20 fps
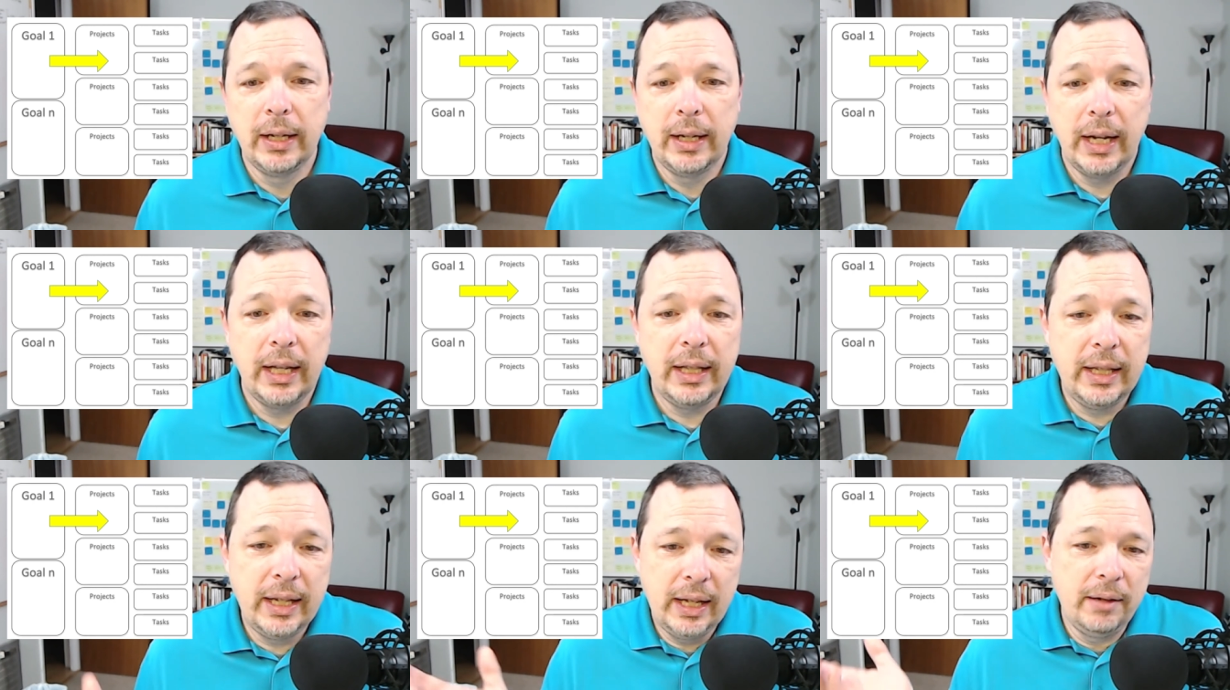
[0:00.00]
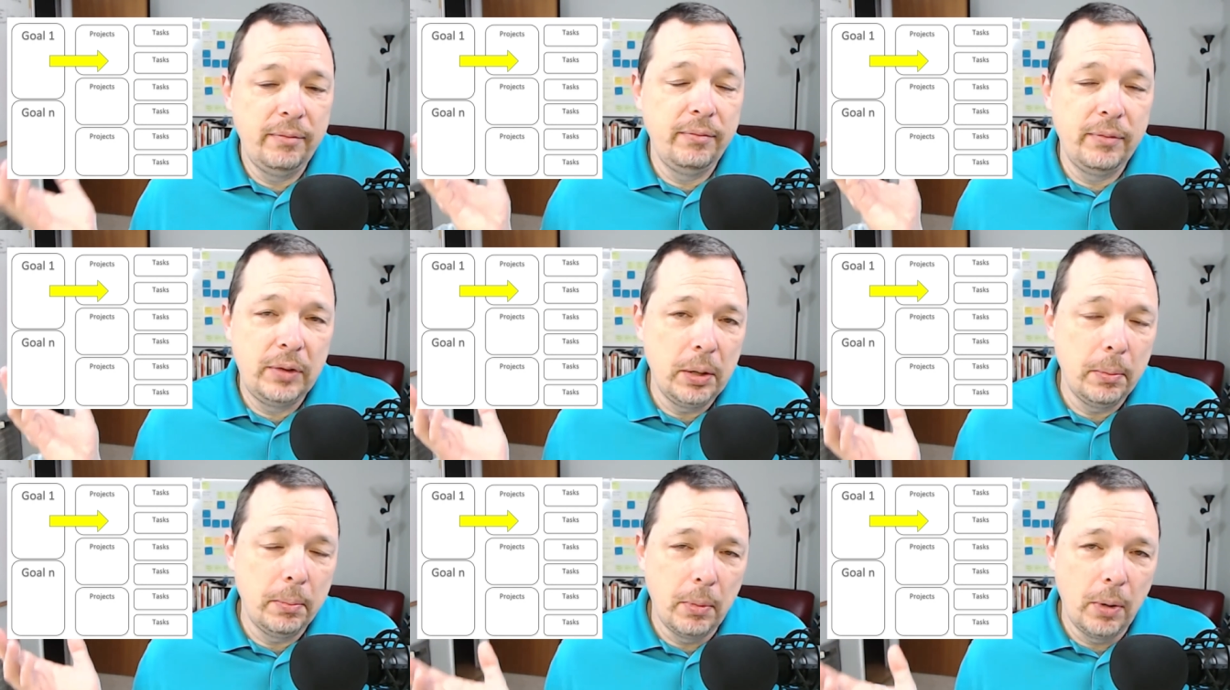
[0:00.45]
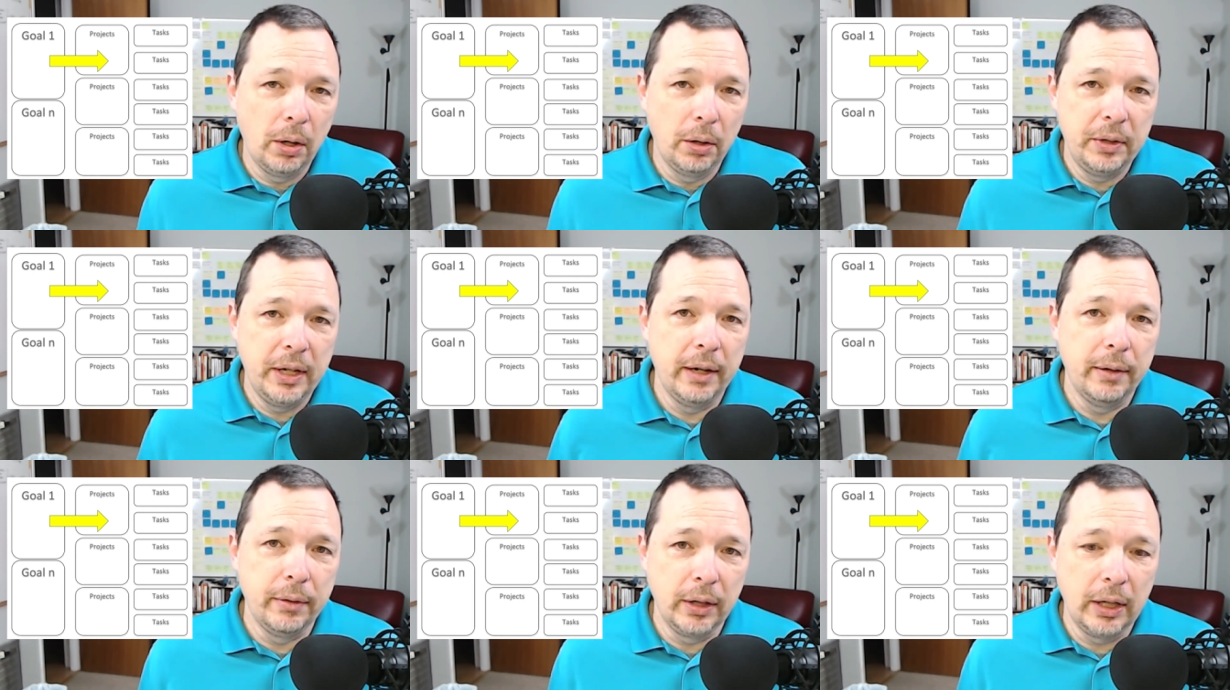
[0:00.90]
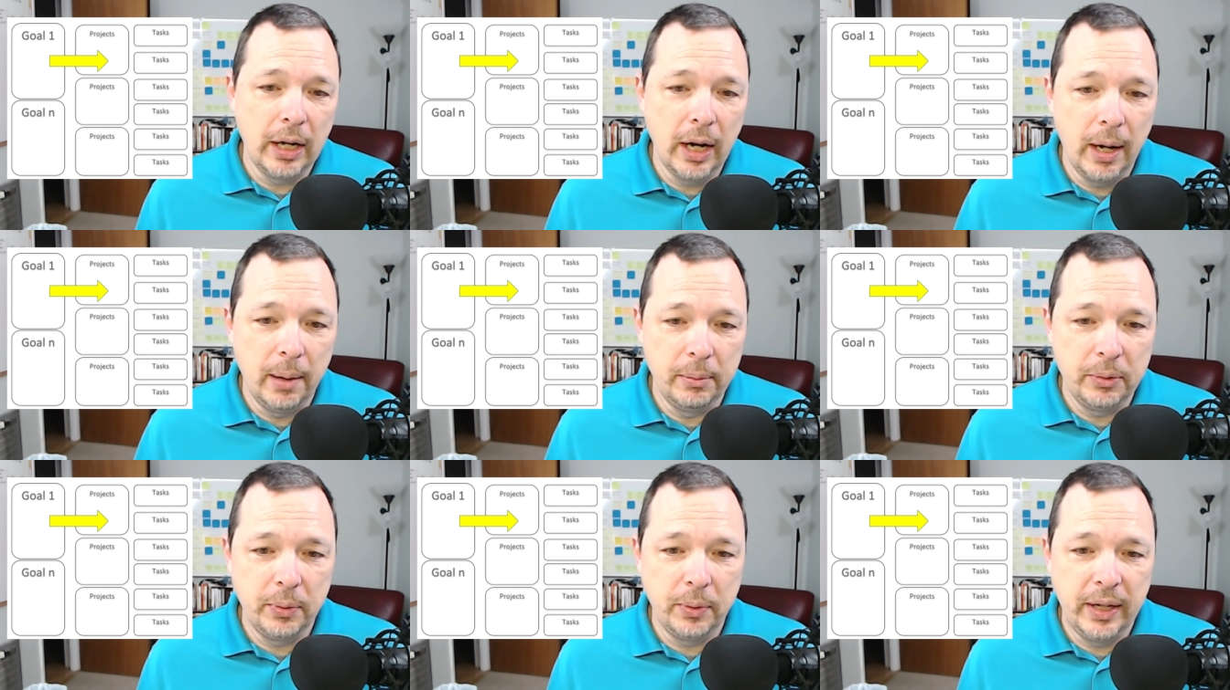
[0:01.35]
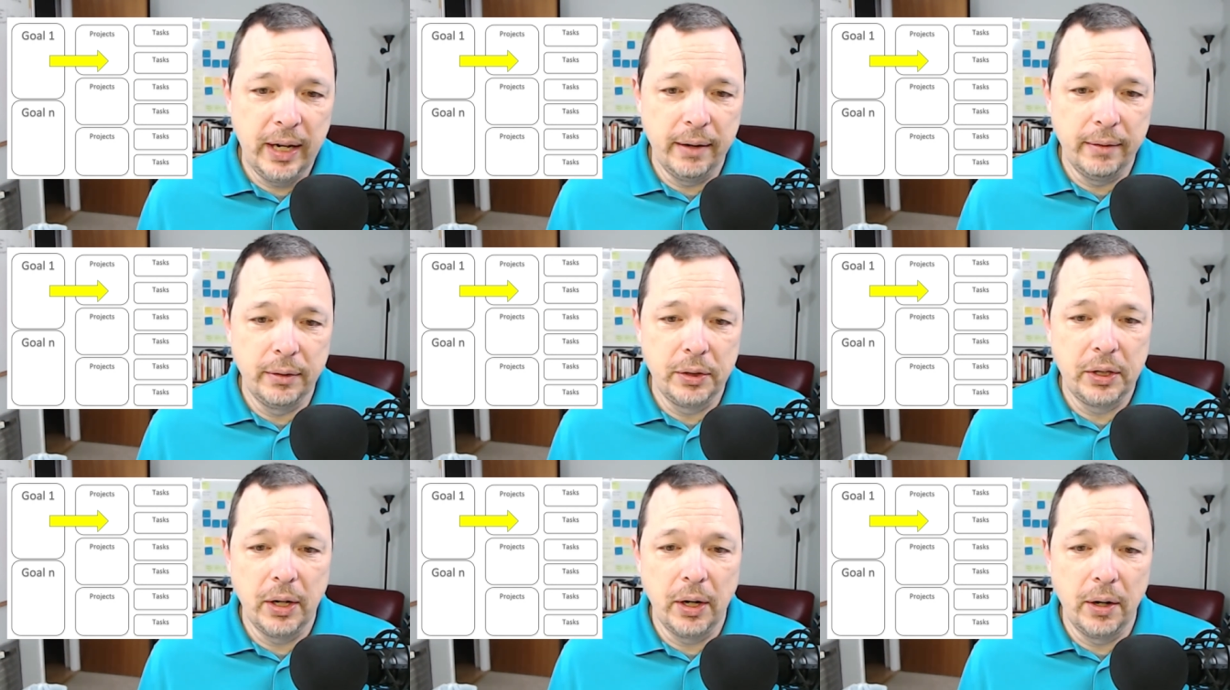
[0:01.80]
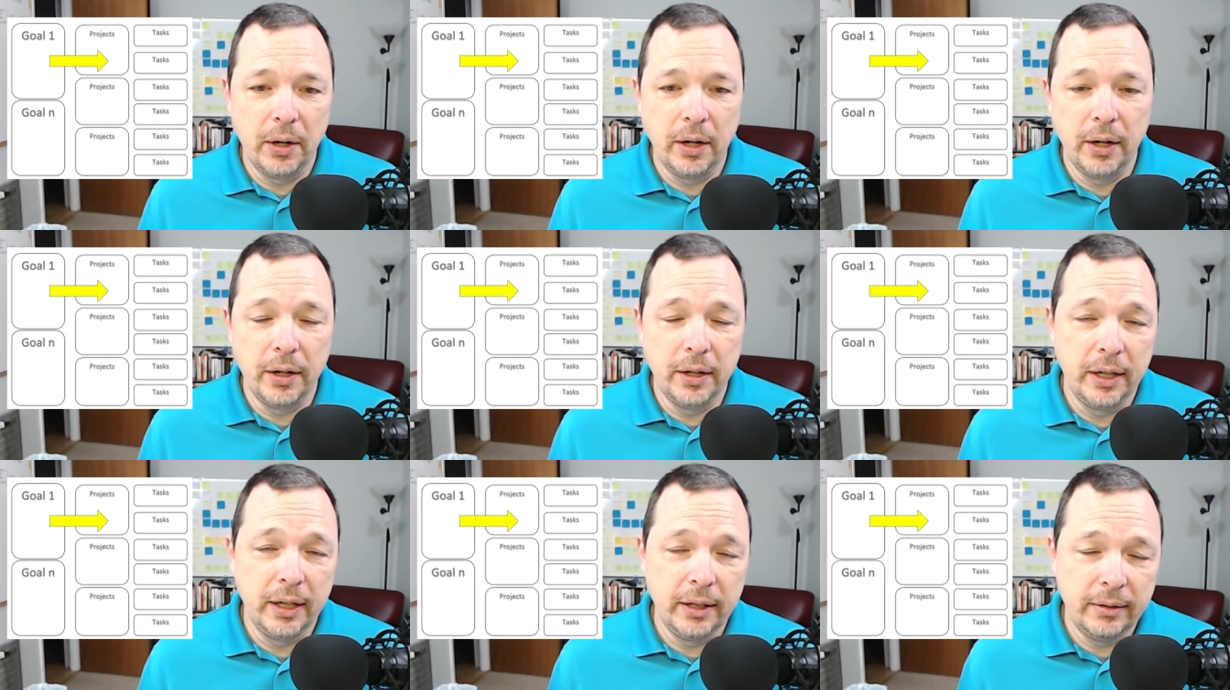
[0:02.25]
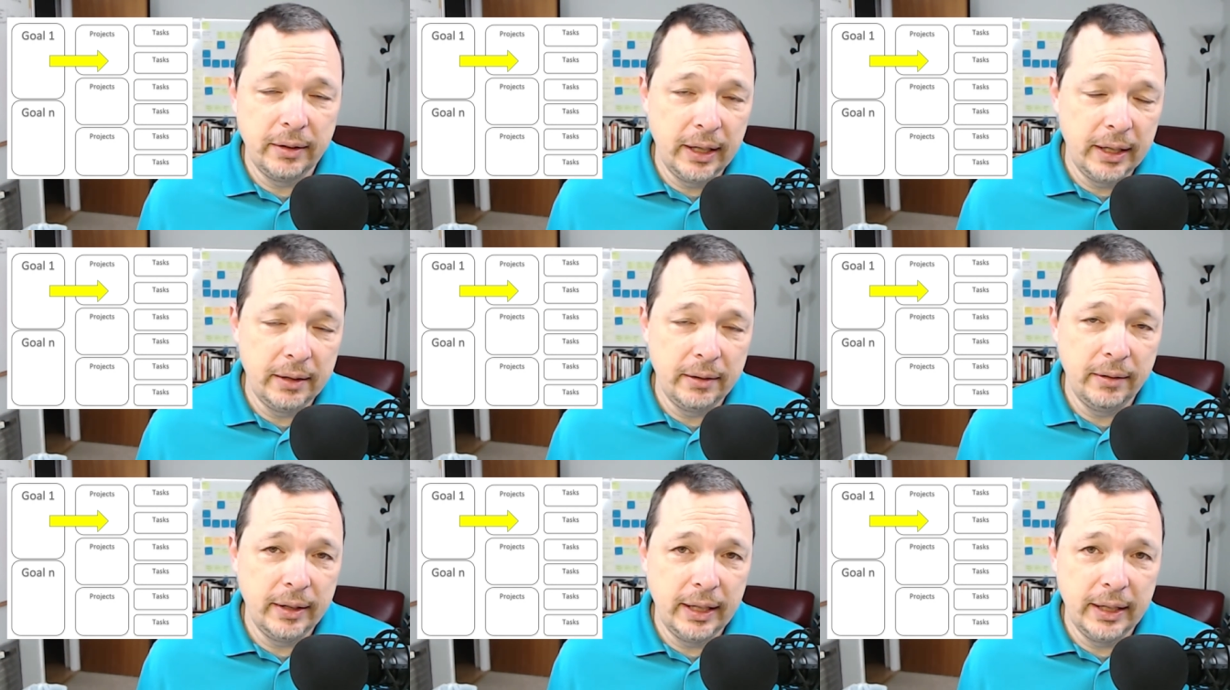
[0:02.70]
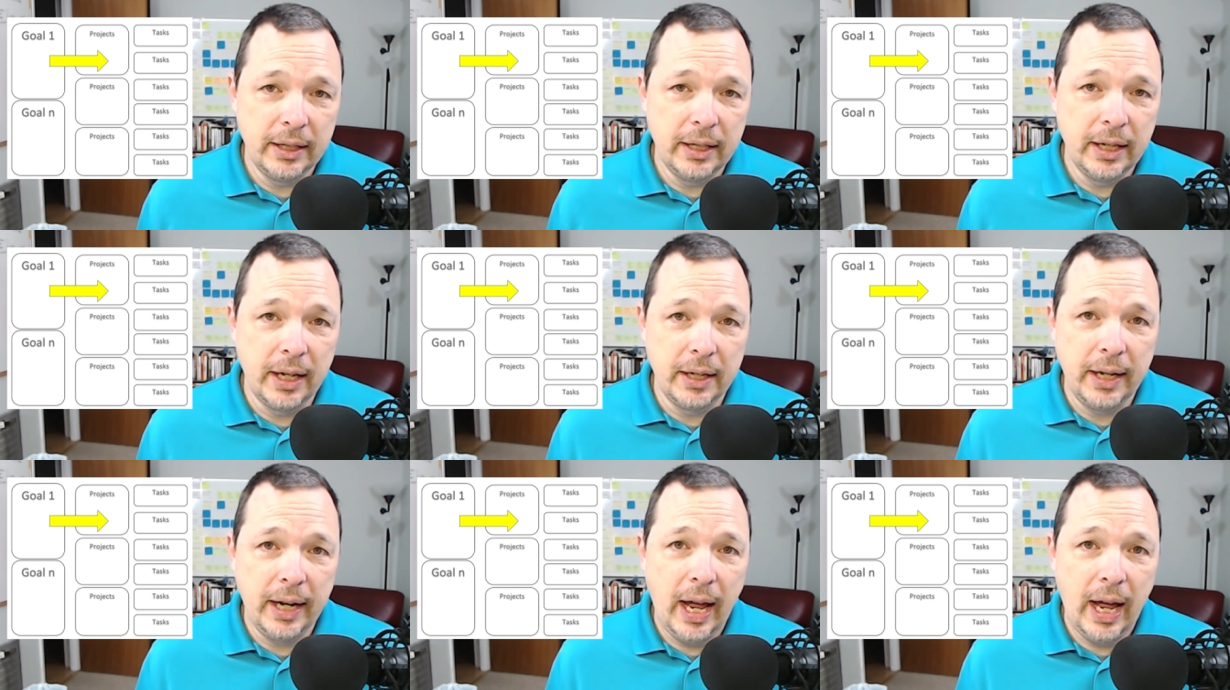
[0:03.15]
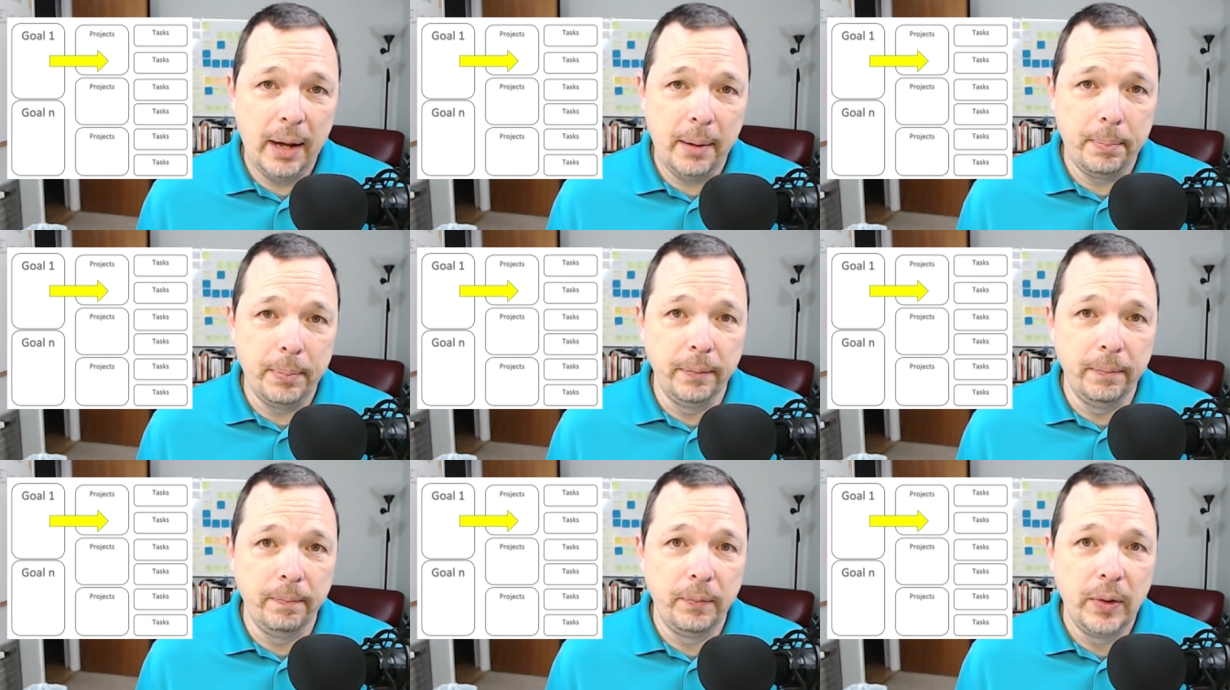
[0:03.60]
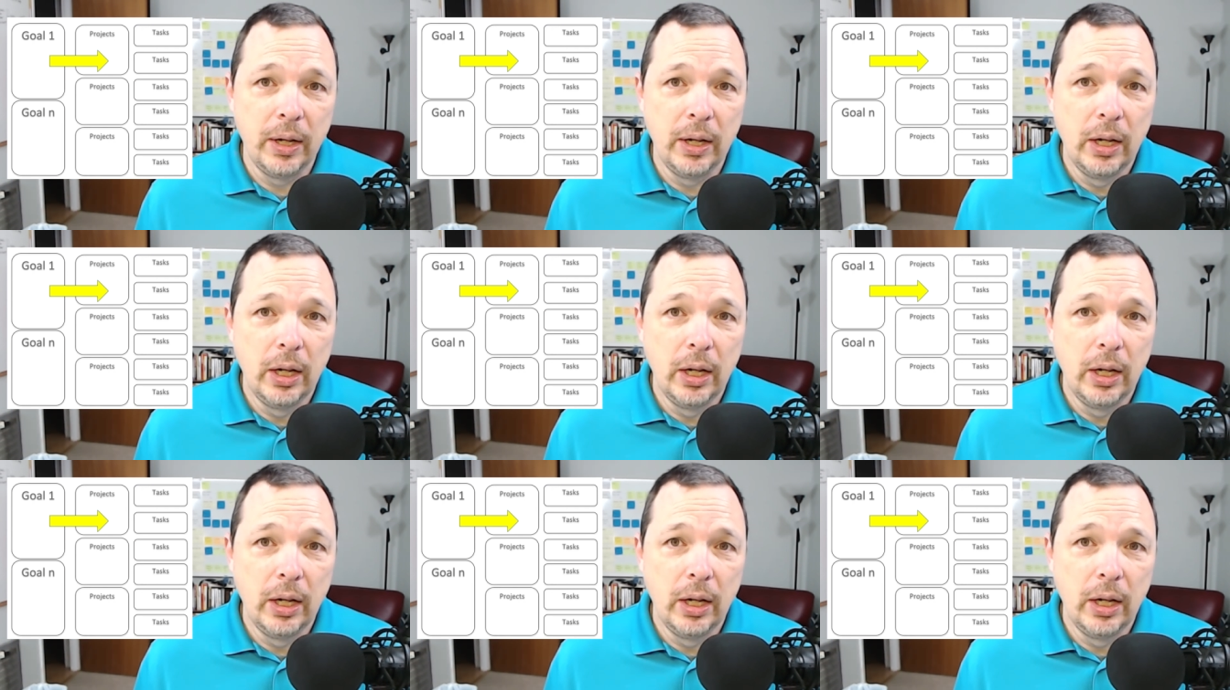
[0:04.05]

and then tomorrow never comes. We never start on it. It it doesn't happen.